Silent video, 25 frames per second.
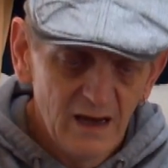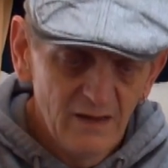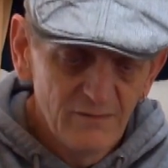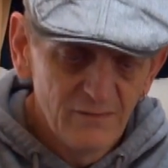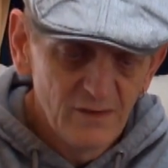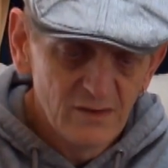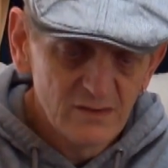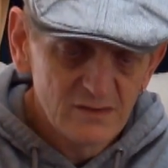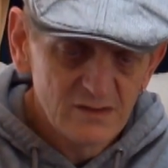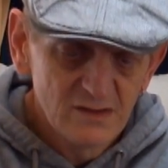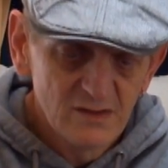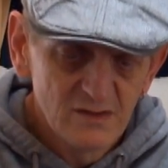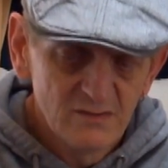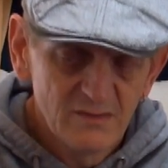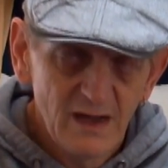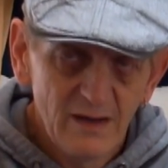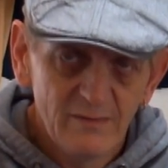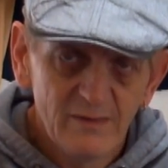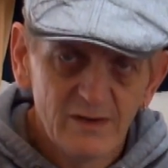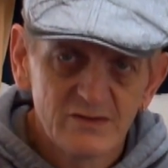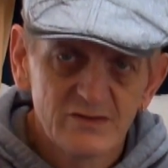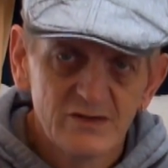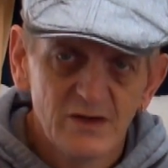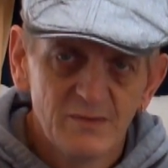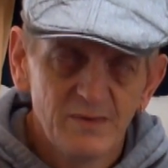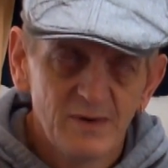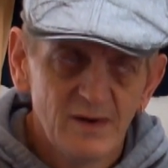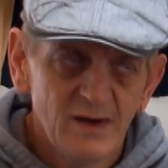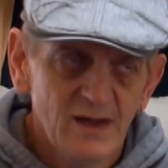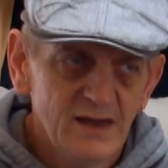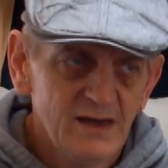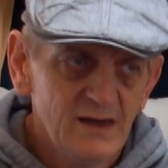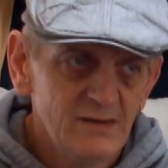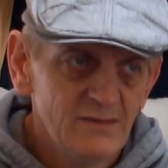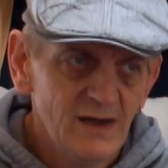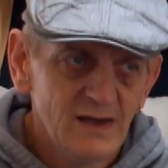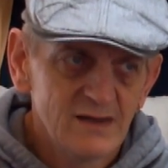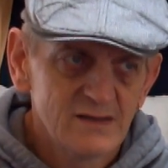I've looked up
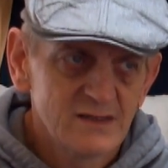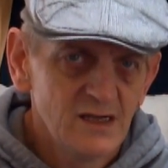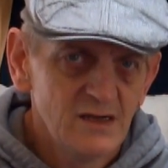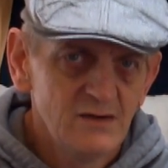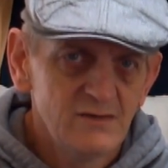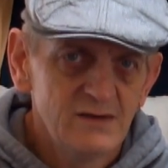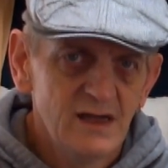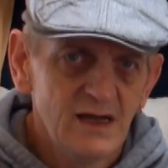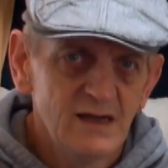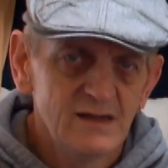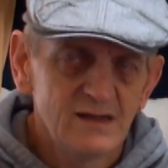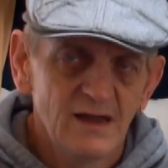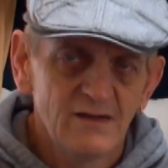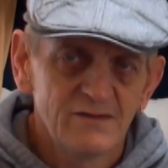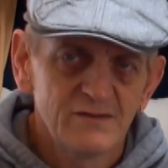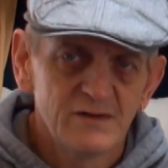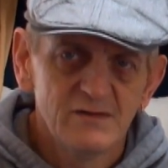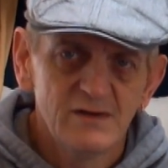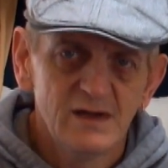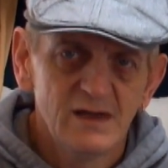amitriptyline about 2 days after